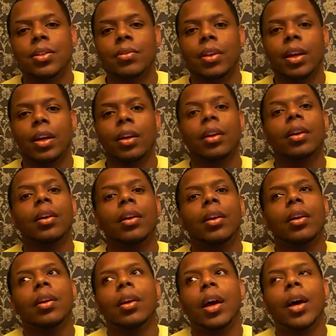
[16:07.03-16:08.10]
Like
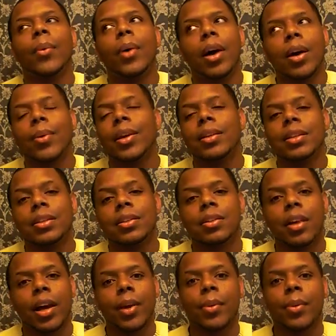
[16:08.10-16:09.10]
I would always listen to I